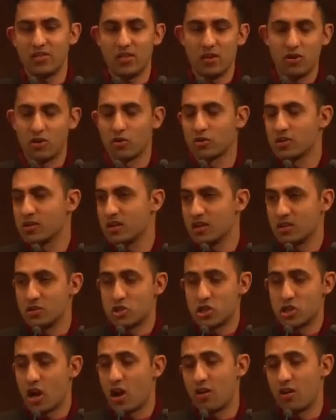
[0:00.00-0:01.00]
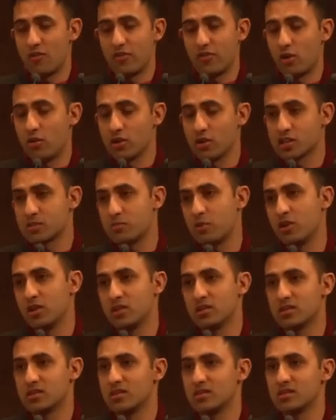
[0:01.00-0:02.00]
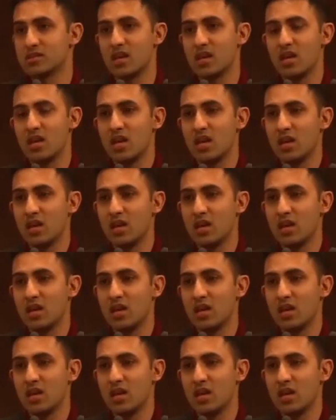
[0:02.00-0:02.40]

in their own, in share of their own experiences,